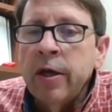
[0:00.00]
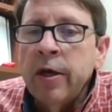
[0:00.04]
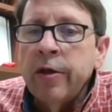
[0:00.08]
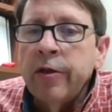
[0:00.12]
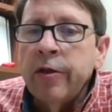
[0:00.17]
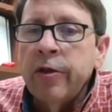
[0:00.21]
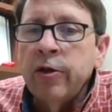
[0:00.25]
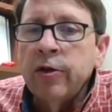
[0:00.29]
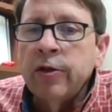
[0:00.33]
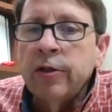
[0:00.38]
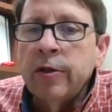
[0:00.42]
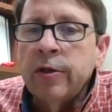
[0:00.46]

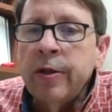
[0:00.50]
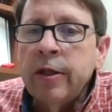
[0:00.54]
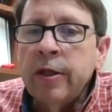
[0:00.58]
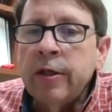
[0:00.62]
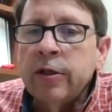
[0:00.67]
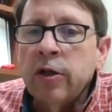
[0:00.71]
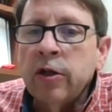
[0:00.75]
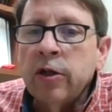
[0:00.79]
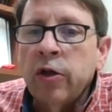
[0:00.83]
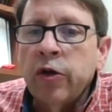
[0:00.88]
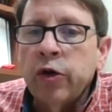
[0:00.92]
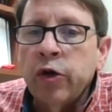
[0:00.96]
there's something
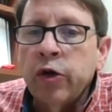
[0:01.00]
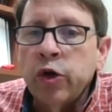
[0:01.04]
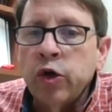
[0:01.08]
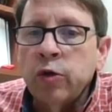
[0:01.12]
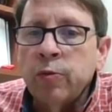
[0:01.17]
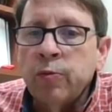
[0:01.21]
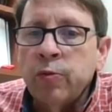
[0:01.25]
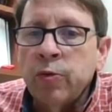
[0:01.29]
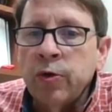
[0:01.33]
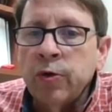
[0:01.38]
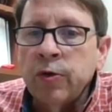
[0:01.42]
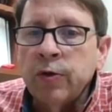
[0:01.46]
that's called
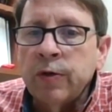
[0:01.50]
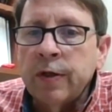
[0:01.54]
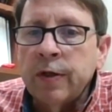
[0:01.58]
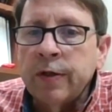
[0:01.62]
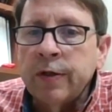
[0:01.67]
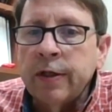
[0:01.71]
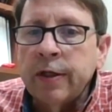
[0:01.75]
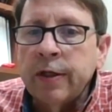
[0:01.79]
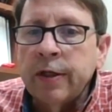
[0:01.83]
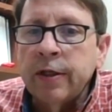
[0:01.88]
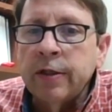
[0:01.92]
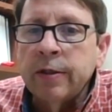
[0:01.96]
Hirschsprung's
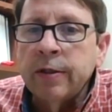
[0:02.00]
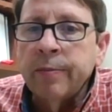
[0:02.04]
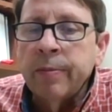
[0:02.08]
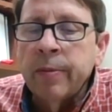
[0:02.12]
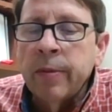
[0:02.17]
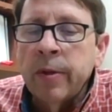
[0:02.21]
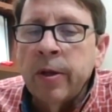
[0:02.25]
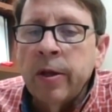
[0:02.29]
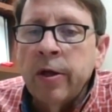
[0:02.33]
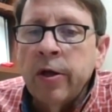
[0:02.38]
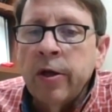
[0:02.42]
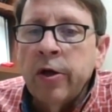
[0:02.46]
disease.
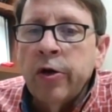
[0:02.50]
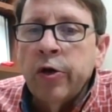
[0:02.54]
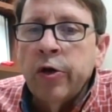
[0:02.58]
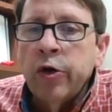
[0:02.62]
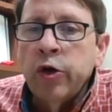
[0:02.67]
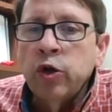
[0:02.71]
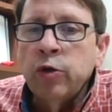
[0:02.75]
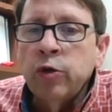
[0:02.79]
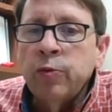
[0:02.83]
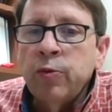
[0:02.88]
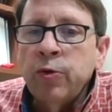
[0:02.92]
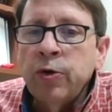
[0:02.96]

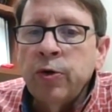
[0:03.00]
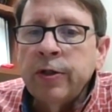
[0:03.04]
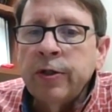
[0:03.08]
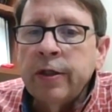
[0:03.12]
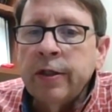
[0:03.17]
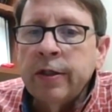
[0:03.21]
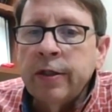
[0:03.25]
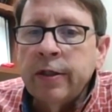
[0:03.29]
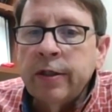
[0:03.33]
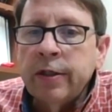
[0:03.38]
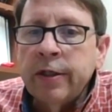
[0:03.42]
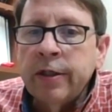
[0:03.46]
Hirschsprung's
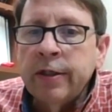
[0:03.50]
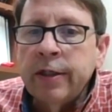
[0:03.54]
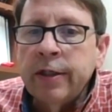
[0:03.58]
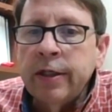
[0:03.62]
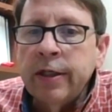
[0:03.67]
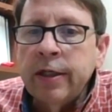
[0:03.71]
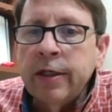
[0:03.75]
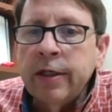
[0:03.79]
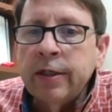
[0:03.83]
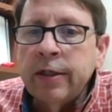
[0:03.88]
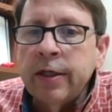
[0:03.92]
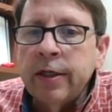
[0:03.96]

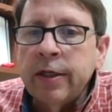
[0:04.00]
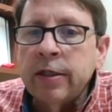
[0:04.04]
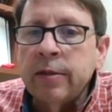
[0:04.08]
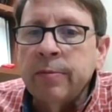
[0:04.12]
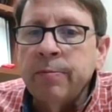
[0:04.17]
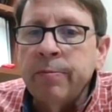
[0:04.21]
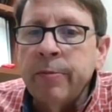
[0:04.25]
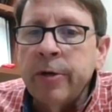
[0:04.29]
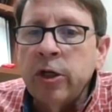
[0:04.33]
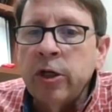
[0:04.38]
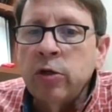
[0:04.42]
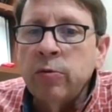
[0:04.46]
disease is
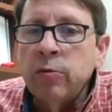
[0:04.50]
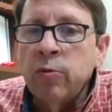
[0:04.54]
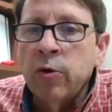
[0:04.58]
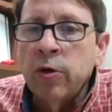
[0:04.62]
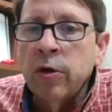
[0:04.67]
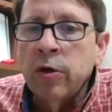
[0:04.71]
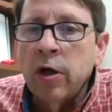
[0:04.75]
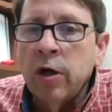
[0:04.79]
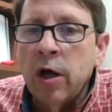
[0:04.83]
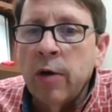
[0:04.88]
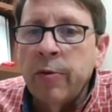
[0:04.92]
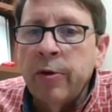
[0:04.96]
much more
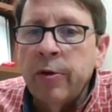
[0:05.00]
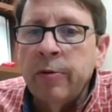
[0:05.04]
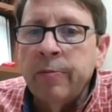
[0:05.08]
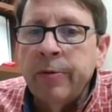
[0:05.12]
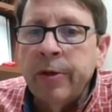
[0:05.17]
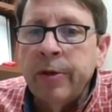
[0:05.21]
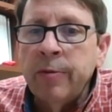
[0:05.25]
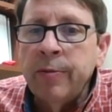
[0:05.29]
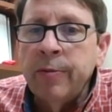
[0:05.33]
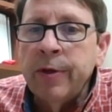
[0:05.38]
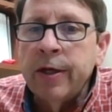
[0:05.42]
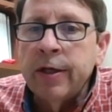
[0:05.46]
common in
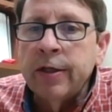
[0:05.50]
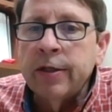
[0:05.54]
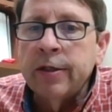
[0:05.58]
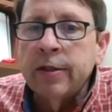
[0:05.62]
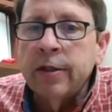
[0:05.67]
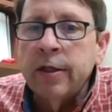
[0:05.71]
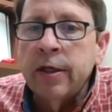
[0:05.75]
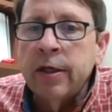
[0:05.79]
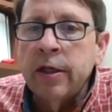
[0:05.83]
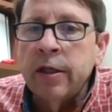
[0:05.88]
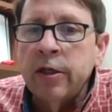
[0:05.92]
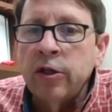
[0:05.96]
BBS
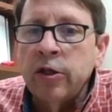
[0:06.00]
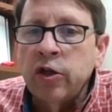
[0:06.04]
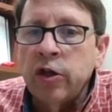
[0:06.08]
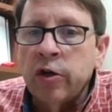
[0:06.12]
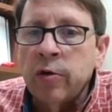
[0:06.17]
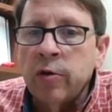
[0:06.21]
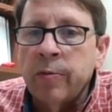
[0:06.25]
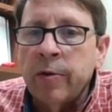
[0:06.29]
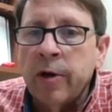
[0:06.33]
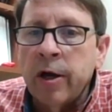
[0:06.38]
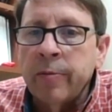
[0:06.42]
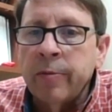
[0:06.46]
than in the
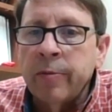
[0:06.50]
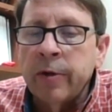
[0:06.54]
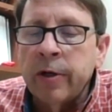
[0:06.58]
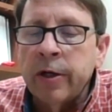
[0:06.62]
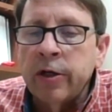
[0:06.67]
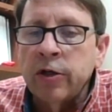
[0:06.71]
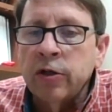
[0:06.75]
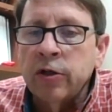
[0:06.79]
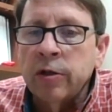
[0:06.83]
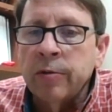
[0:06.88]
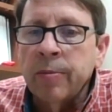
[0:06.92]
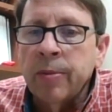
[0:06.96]
general
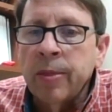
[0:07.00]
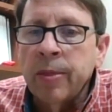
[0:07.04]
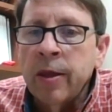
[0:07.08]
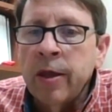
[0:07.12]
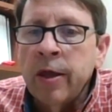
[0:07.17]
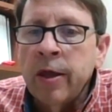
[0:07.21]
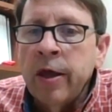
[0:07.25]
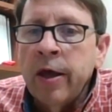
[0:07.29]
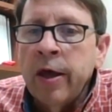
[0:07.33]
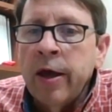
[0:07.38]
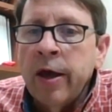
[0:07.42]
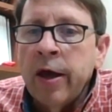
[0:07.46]
population
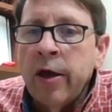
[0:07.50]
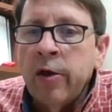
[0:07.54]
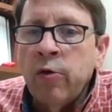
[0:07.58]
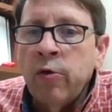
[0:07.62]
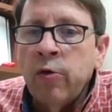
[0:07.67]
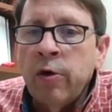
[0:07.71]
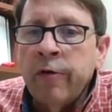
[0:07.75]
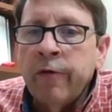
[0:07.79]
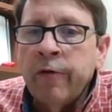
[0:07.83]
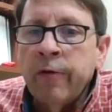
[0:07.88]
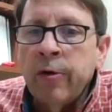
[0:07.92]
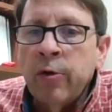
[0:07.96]

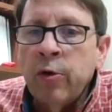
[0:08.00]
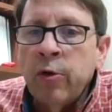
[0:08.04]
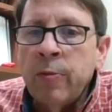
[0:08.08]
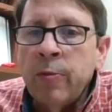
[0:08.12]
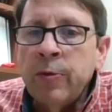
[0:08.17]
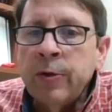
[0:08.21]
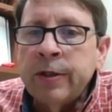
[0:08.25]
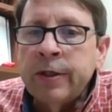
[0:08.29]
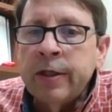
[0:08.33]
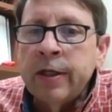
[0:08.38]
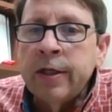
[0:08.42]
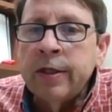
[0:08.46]
re
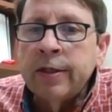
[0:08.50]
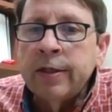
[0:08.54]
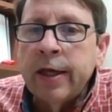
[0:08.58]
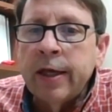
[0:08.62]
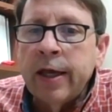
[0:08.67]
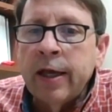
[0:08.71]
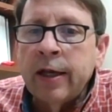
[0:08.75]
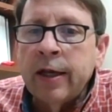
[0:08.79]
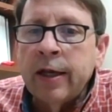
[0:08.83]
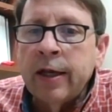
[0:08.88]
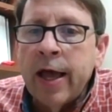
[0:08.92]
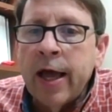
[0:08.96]
represents
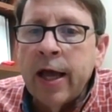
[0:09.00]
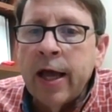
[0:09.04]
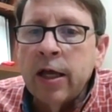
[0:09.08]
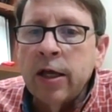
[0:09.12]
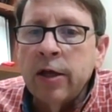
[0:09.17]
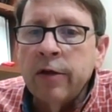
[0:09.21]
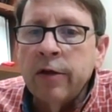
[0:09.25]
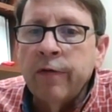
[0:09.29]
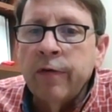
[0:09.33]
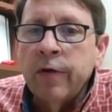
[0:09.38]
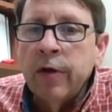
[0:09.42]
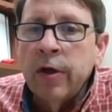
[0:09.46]
a lack
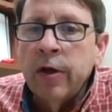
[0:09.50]
of